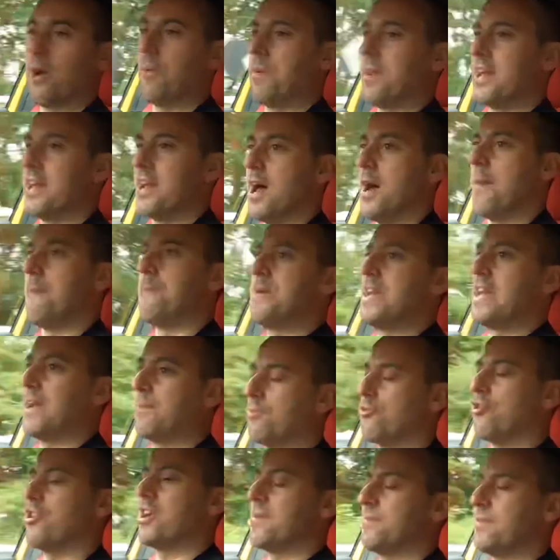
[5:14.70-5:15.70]
be at a big
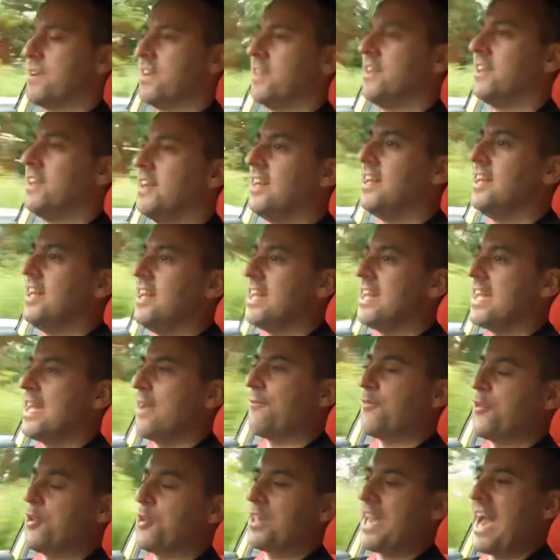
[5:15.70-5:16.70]
premium.
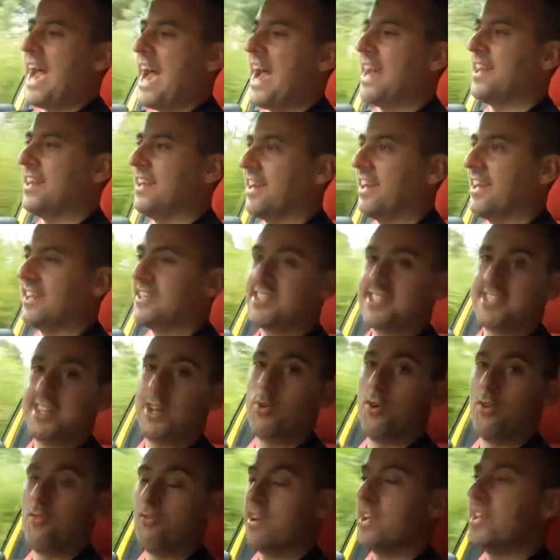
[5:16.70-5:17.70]
If you can, and it's
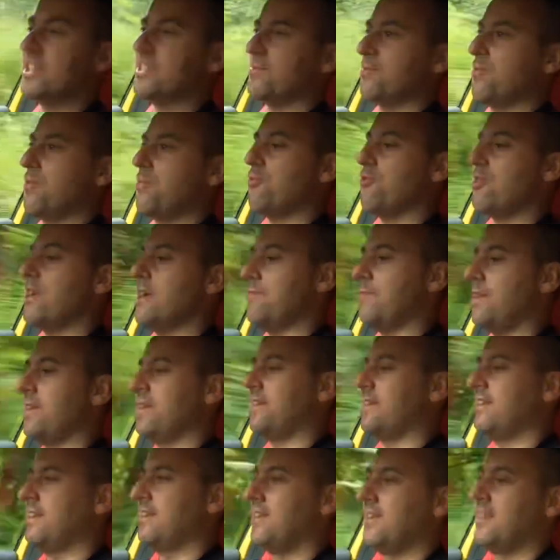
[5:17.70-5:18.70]
still a reasonable
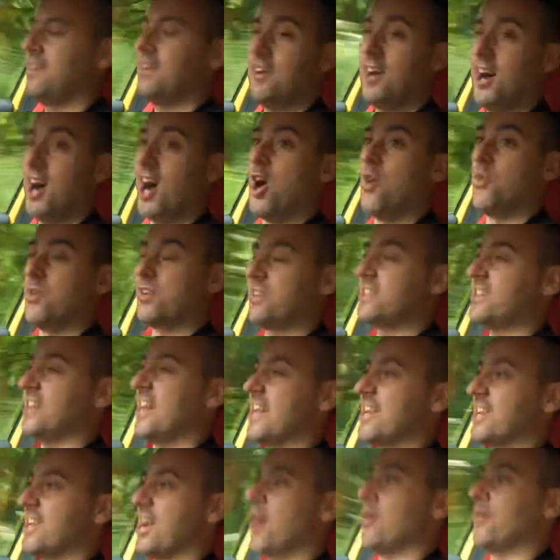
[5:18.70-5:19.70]
premium, I would
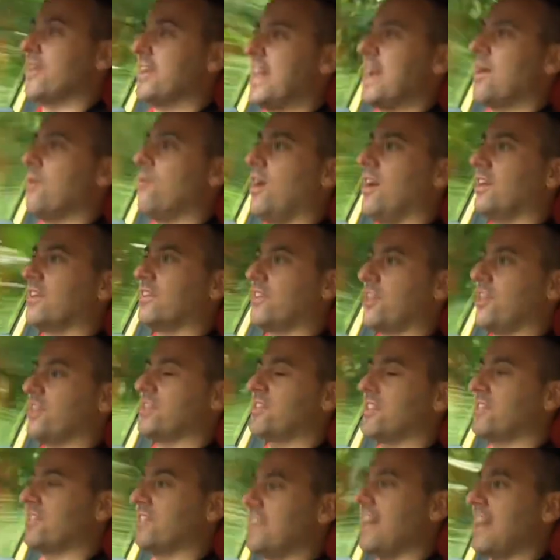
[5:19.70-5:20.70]
say go and get one,
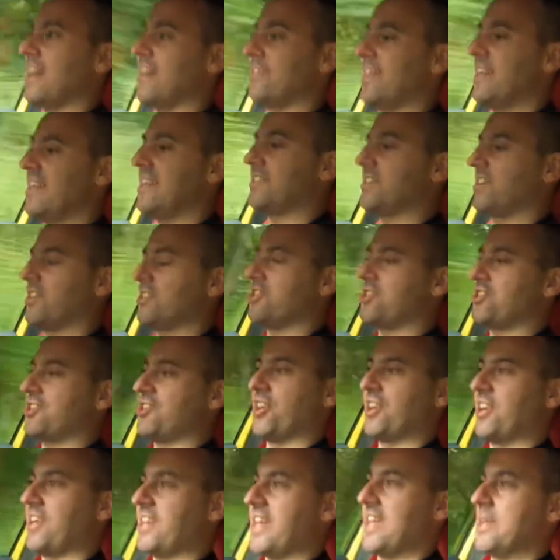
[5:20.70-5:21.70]
because these are just
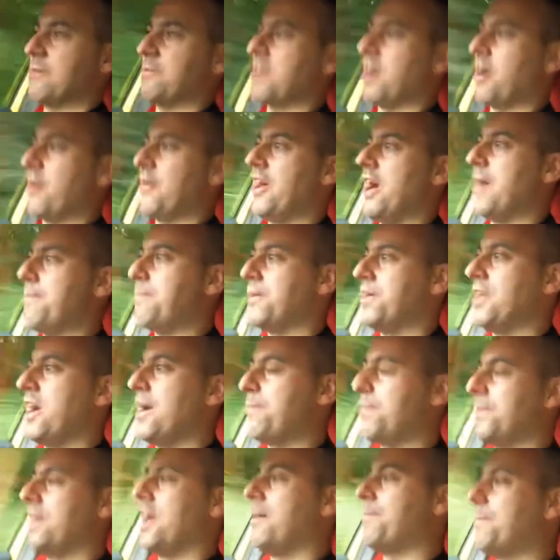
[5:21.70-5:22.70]
going to keep going up and up
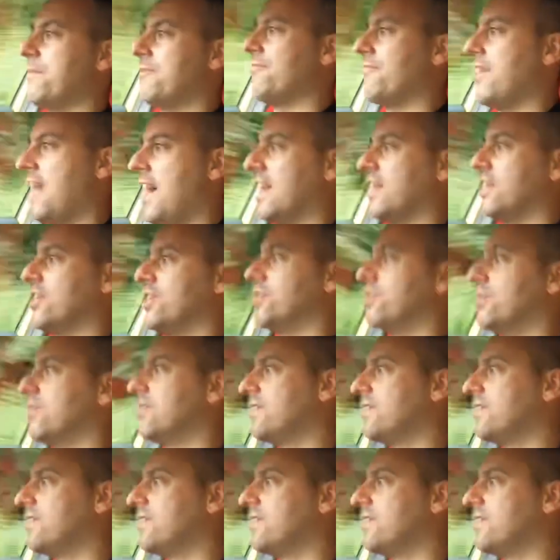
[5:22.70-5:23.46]
and up in value.